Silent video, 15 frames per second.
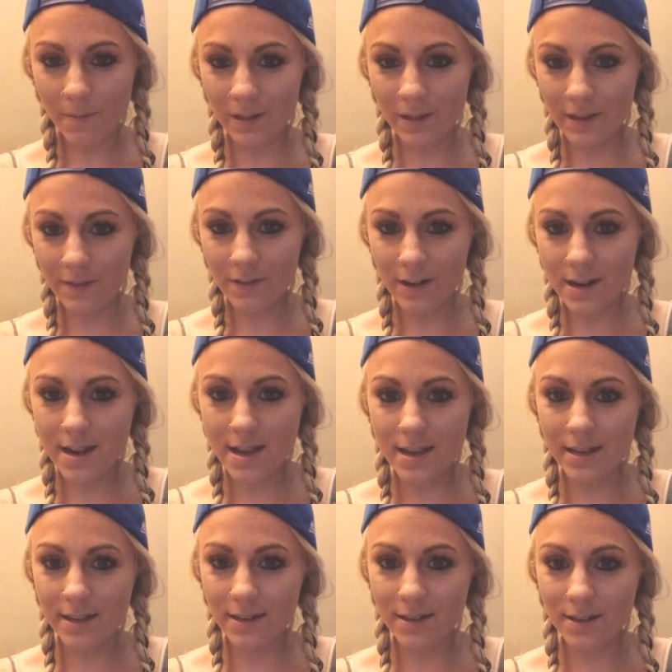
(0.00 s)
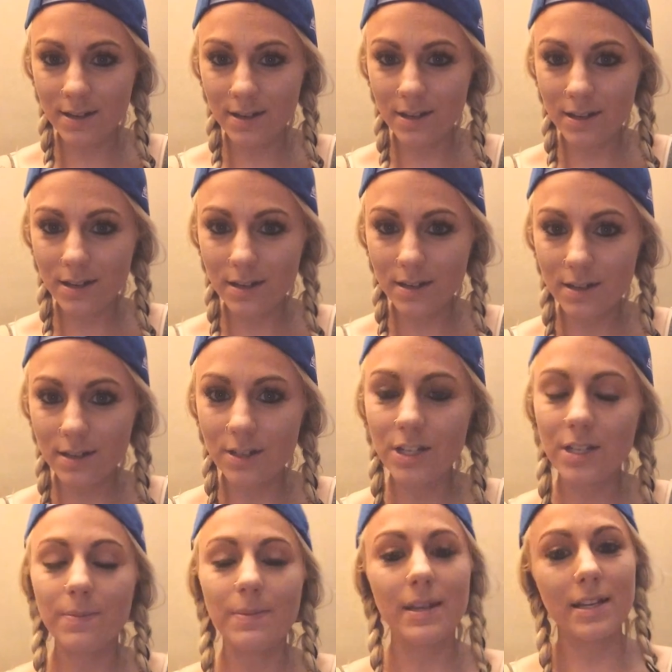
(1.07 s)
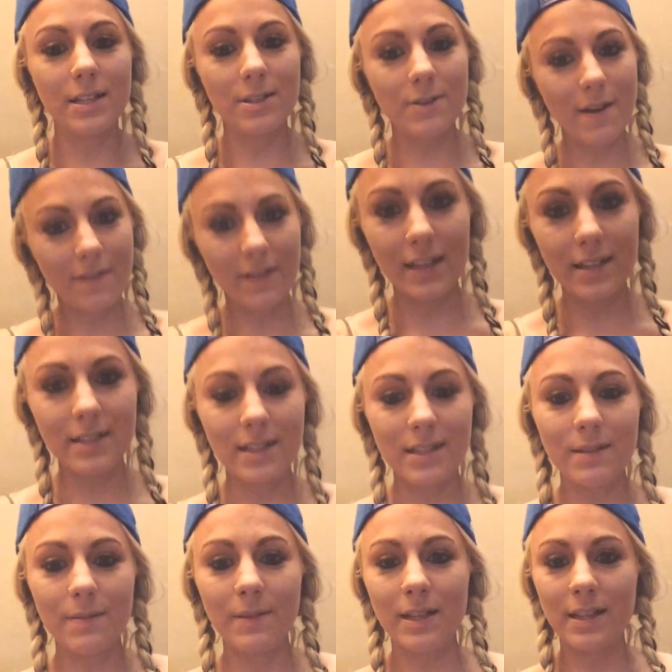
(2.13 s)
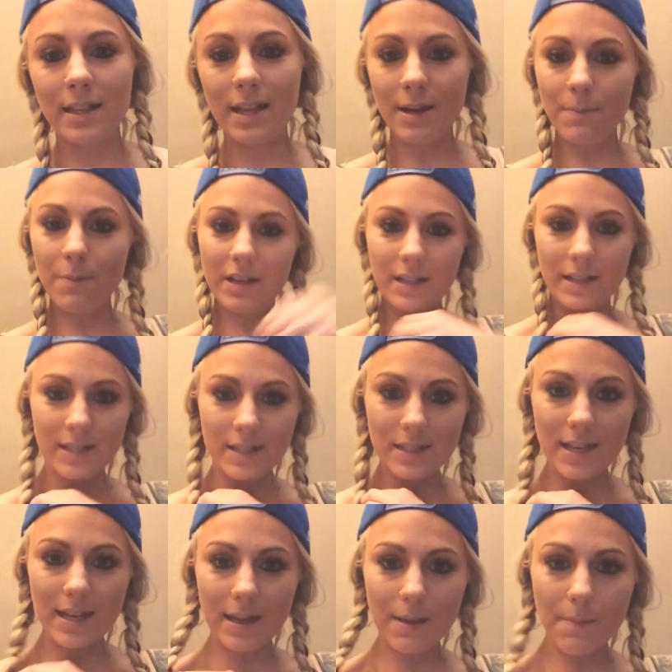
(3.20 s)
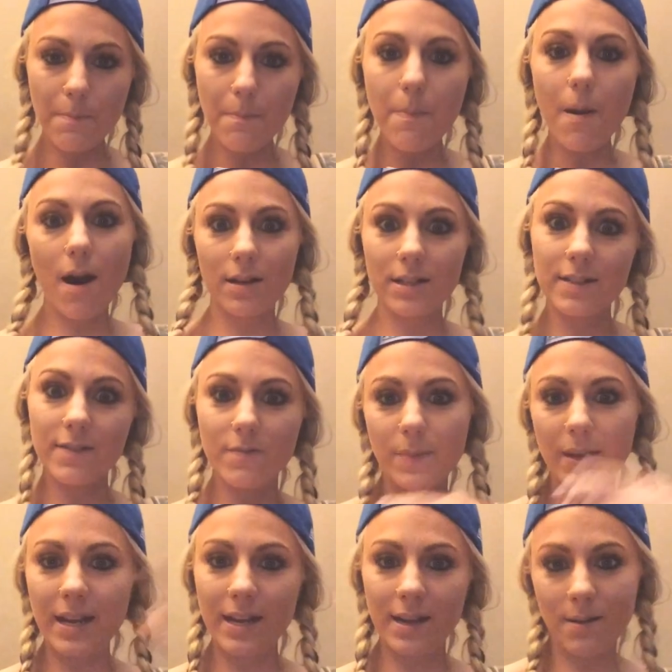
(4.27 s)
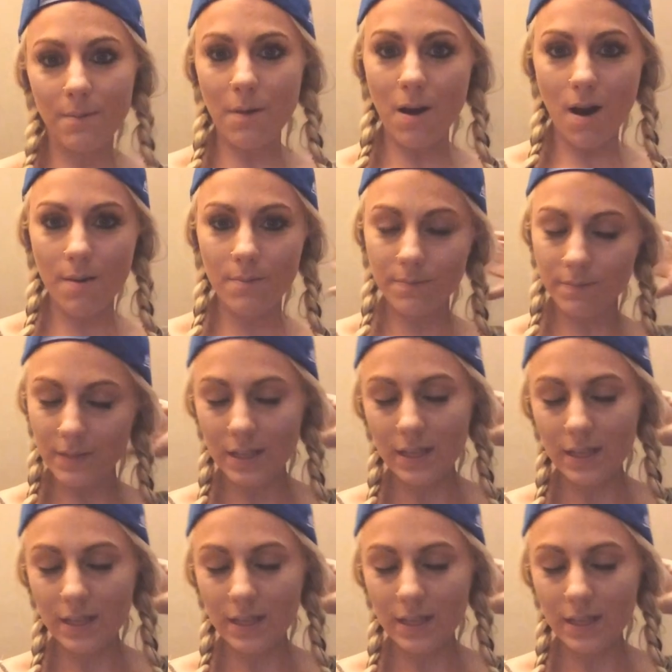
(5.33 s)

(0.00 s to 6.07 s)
believer in just because you have kids doesn't mean that you're put in this like box of being a mom.